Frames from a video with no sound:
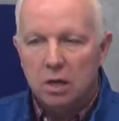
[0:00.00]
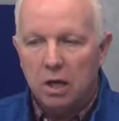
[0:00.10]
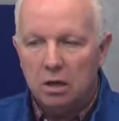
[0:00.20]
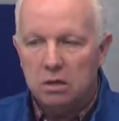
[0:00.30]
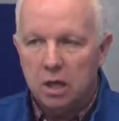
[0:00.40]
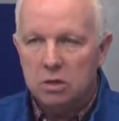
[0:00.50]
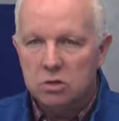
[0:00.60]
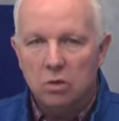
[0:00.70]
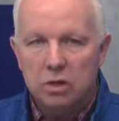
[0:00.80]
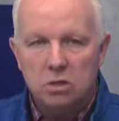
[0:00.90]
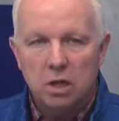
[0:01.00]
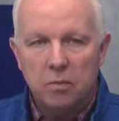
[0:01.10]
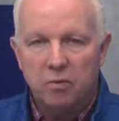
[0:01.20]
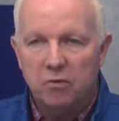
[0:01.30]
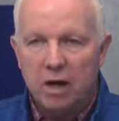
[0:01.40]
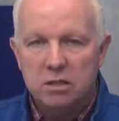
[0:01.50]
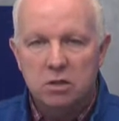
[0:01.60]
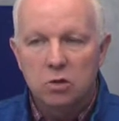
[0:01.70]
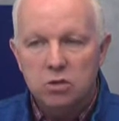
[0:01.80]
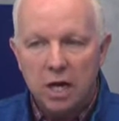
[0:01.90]
And so it provides
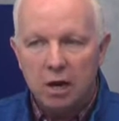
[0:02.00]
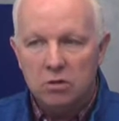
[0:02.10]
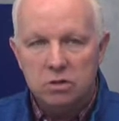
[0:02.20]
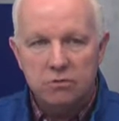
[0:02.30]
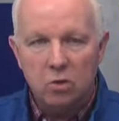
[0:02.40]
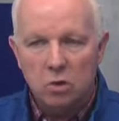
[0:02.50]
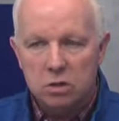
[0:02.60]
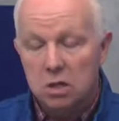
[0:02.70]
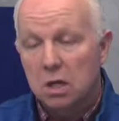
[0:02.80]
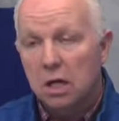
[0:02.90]
new challenges for us.